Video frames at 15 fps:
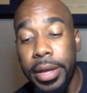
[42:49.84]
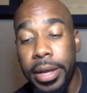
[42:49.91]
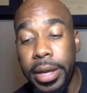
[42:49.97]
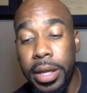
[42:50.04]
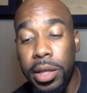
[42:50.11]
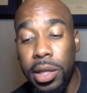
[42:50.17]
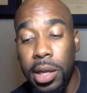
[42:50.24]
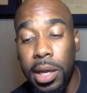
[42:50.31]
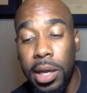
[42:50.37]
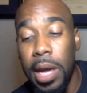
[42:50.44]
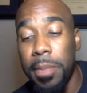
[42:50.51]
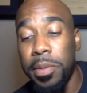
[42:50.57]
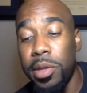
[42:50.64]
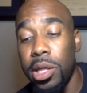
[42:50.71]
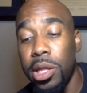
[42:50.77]
And they said the
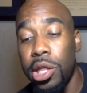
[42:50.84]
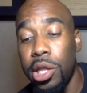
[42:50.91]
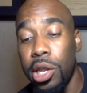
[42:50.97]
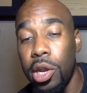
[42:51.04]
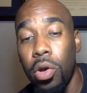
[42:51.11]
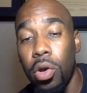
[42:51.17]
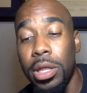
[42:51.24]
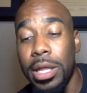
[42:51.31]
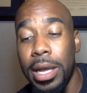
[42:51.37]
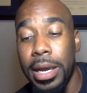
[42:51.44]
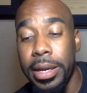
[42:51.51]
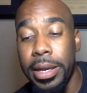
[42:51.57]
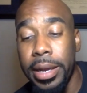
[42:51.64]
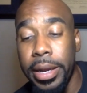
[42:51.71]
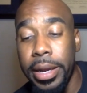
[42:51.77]
competition in
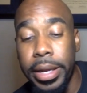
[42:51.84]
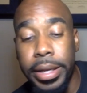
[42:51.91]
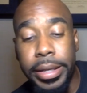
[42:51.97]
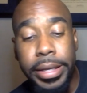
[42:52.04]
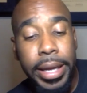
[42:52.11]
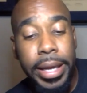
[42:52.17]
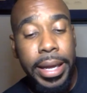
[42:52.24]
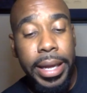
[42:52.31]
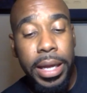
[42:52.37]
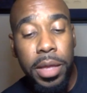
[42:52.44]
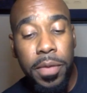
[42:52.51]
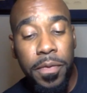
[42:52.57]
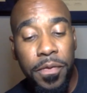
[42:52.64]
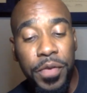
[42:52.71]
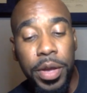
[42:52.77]
online dating
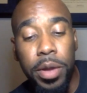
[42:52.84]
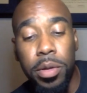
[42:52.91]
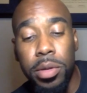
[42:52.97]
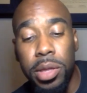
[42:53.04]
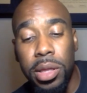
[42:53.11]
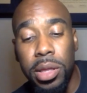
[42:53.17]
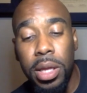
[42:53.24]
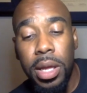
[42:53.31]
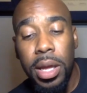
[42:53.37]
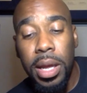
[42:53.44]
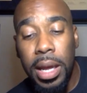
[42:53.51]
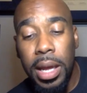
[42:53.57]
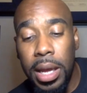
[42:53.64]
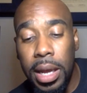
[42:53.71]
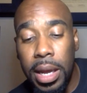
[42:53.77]
is fierce,
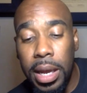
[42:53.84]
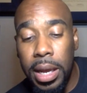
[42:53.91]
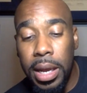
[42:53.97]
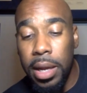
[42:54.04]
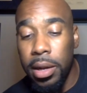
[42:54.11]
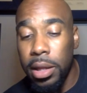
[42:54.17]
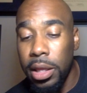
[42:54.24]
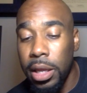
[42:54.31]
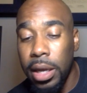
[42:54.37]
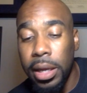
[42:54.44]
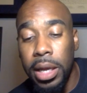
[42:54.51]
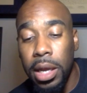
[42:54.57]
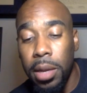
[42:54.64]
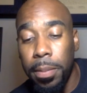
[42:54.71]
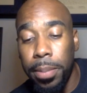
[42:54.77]
and
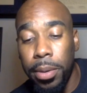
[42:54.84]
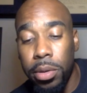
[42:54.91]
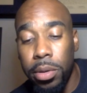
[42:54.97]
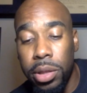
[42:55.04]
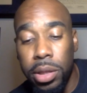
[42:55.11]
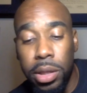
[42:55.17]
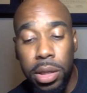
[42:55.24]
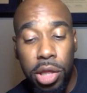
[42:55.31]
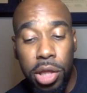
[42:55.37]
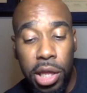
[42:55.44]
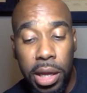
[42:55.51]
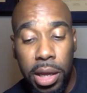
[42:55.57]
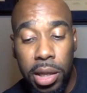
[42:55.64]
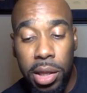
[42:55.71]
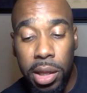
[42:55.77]
lucky in person
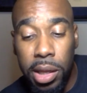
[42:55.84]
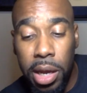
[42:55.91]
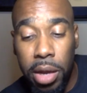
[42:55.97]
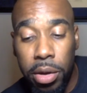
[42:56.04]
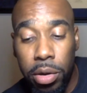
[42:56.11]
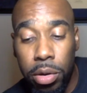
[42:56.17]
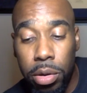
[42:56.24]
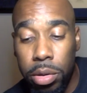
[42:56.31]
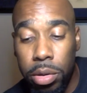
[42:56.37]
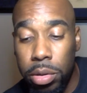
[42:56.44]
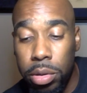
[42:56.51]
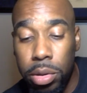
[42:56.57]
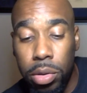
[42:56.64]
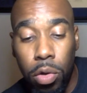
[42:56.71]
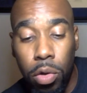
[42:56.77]
chance
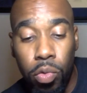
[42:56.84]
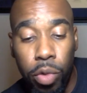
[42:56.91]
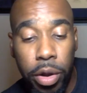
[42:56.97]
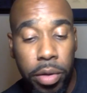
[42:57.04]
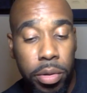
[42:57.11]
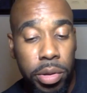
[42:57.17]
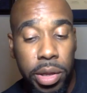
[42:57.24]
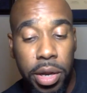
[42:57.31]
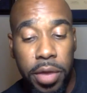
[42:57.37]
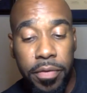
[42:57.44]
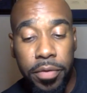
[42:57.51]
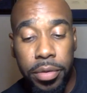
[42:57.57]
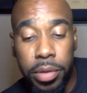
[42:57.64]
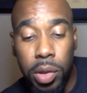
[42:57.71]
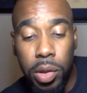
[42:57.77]
encounters are rarer than
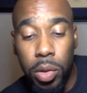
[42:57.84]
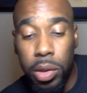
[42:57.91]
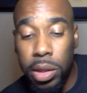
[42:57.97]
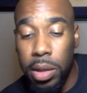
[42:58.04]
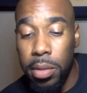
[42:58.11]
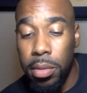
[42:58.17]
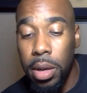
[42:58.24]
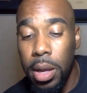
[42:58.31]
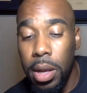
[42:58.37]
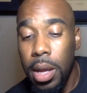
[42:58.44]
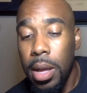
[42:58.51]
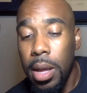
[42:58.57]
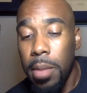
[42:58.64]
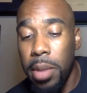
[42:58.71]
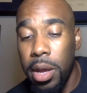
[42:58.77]
ever. So he said
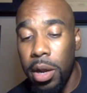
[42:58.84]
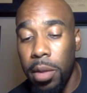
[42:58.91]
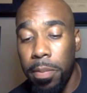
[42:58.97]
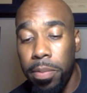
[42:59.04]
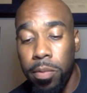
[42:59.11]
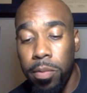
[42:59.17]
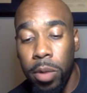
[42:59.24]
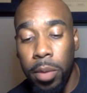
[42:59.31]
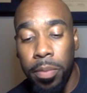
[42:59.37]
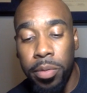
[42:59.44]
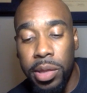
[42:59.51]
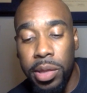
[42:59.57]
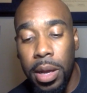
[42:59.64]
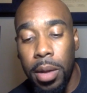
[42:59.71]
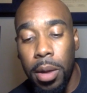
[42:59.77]
men
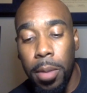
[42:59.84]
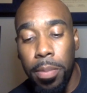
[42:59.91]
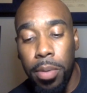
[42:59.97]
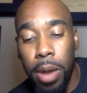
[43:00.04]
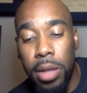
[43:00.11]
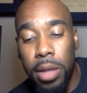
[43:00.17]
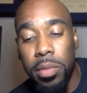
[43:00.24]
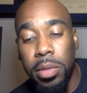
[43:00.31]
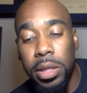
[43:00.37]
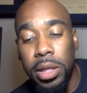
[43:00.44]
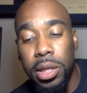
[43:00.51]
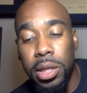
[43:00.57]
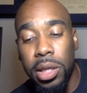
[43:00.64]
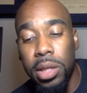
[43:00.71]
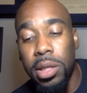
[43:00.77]
represent
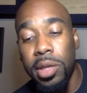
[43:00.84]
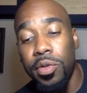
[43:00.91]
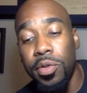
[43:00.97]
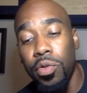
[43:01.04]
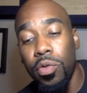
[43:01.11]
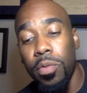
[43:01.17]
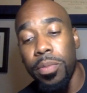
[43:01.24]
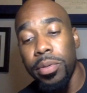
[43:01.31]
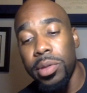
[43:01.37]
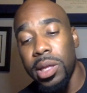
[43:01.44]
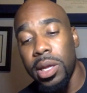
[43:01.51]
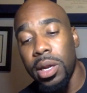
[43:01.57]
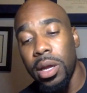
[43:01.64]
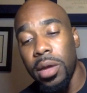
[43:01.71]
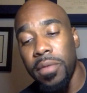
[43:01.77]
approximately
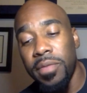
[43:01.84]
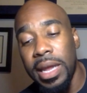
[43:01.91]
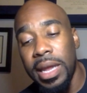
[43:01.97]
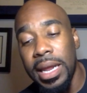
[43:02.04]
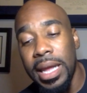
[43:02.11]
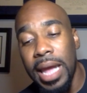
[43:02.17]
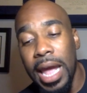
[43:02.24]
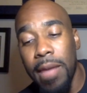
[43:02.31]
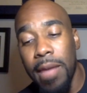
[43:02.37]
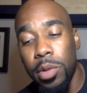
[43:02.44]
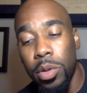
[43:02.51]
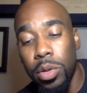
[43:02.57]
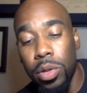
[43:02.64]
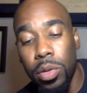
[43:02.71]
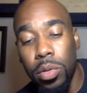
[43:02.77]
62% of dating app
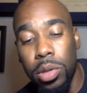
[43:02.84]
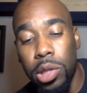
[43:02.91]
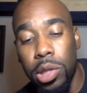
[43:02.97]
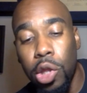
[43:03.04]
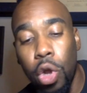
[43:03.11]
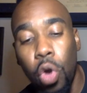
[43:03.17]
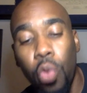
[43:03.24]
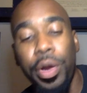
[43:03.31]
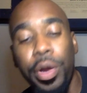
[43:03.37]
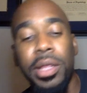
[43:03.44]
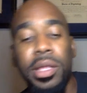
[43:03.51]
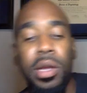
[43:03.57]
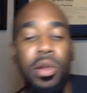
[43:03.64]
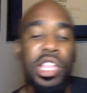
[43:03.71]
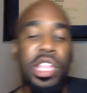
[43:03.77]
users, lowering their